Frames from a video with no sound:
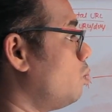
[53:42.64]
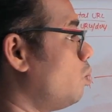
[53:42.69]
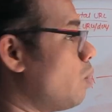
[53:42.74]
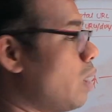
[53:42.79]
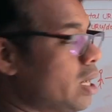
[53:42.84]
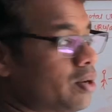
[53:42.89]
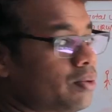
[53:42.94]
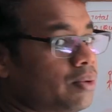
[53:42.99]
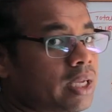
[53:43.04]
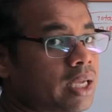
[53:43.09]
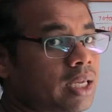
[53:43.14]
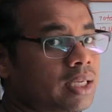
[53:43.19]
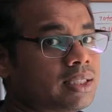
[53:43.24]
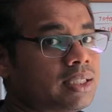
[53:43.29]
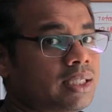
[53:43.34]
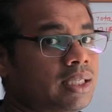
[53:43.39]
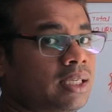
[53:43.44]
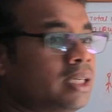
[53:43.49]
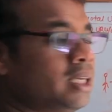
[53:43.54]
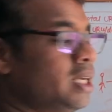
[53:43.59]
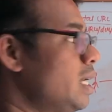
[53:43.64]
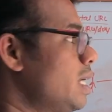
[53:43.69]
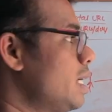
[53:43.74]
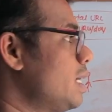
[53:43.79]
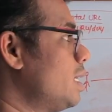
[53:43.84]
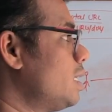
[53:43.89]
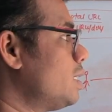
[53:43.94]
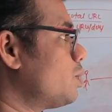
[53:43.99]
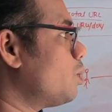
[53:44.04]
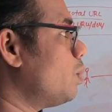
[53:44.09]
what we can say
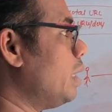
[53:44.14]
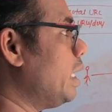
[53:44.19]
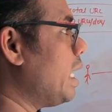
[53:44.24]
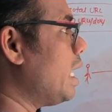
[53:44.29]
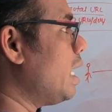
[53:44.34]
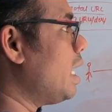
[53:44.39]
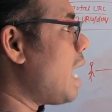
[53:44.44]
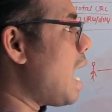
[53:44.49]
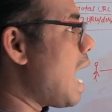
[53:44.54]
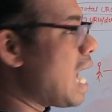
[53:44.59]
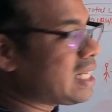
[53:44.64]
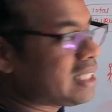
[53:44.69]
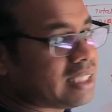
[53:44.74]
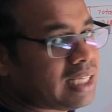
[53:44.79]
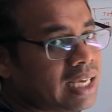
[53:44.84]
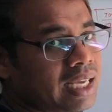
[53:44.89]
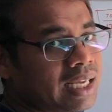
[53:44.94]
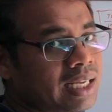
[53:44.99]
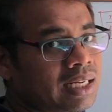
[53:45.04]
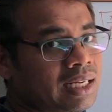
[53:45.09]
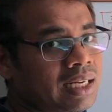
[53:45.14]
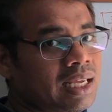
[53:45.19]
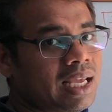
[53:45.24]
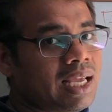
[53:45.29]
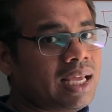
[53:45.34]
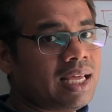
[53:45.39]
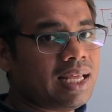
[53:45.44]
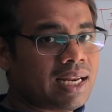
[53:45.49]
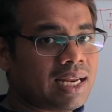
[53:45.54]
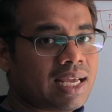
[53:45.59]
is we can assign
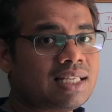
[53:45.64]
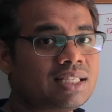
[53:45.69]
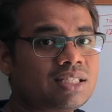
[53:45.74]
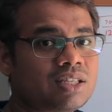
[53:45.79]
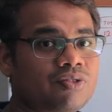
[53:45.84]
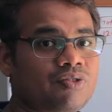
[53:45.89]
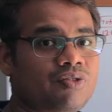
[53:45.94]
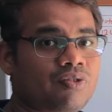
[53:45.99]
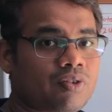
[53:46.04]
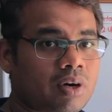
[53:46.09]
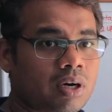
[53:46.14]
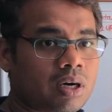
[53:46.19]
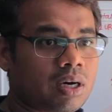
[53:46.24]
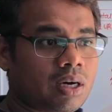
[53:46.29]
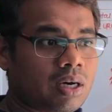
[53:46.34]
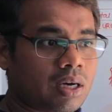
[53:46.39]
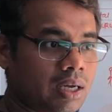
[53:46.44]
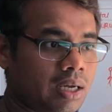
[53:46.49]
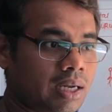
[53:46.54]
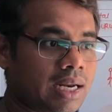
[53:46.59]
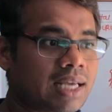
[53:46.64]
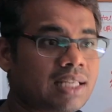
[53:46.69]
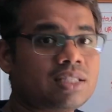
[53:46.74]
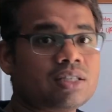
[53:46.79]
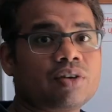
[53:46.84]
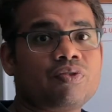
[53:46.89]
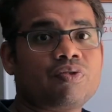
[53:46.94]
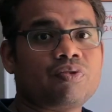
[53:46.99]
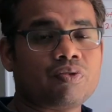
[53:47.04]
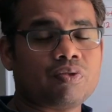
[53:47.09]
a range of
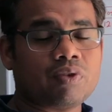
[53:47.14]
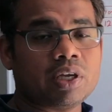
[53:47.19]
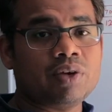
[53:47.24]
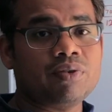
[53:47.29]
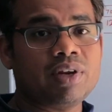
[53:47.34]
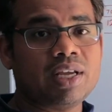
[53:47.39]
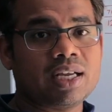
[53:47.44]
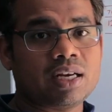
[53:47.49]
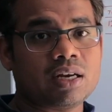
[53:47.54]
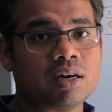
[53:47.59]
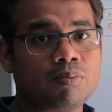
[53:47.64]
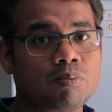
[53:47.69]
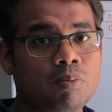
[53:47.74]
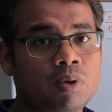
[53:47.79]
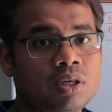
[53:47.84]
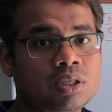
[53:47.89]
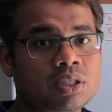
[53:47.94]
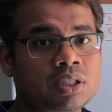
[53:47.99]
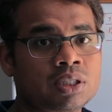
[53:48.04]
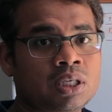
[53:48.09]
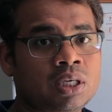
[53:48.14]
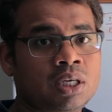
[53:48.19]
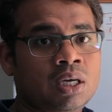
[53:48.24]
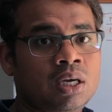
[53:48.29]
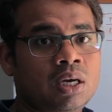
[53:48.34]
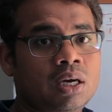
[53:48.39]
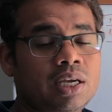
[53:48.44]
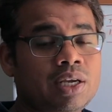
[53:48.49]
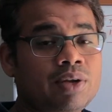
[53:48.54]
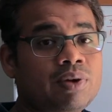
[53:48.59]
unique numbers,
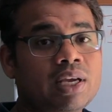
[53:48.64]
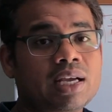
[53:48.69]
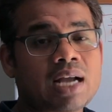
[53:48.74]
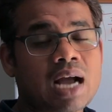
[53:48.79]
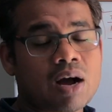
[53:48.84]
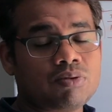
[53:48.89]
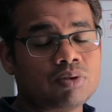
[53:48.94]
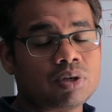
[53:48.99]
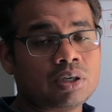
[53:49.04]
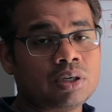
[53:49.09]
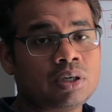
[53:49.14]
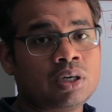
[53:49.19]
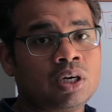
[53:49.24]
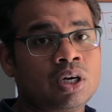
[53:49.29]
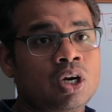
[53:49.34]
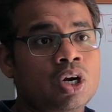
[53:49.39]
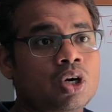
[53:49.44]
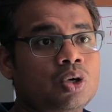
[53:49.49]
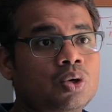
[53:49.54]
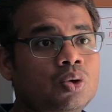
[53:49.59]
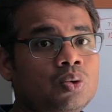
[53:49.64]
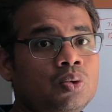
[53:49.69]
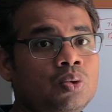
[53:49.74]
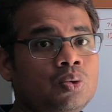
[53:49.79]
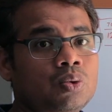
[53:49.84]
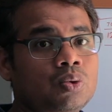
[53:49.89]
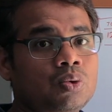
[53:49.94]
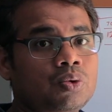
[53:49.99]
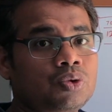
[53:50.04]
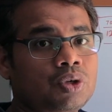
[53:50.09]
unique counter
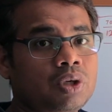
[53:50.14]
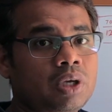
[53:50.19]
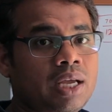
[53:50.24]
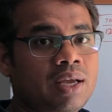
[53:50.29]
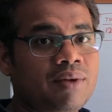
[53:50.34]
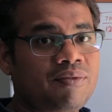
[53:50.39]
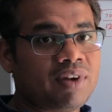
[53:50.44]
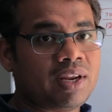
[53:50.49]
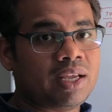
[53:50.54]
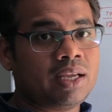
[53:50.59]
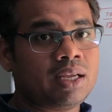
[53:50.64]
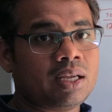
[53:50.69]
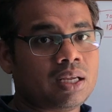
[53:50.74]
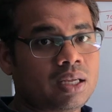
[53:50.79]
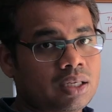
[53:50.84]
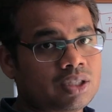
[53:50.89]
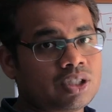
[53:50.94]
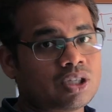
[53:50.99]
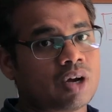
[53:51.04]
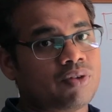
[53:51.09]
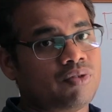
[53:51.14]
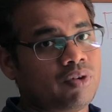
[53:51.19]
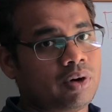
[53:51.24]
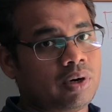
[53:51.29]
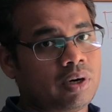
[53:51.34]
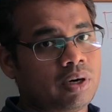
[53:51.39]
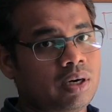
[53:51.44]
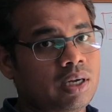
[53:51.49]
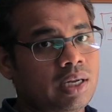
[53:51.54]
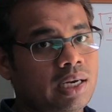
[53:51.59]
to every server,
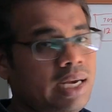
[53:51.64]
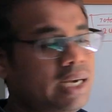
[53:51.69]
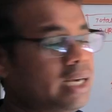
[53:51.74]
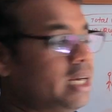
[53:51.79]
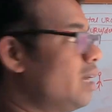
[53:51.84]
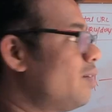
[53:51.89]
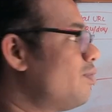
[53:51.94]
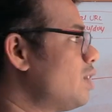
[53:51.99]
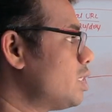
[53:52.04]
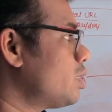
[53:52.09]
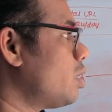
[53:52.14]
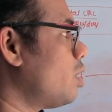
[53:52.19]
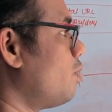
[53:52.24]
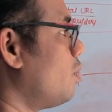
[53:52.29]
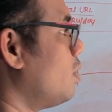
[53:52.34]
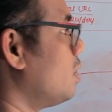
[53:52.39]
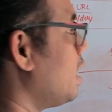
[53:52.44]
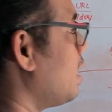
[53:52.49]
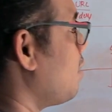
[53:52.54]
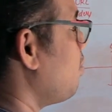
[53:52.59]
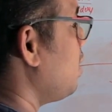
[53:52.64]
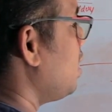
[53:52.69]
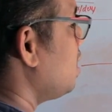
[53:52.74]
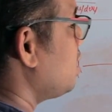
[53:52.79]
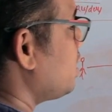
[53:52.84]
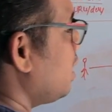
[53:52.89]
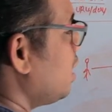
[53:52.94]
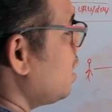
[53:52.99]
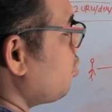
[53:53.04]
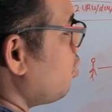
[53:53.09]
right? Every server. That
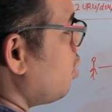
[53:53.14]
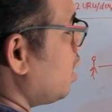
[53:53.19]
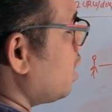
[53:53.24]
means, let's for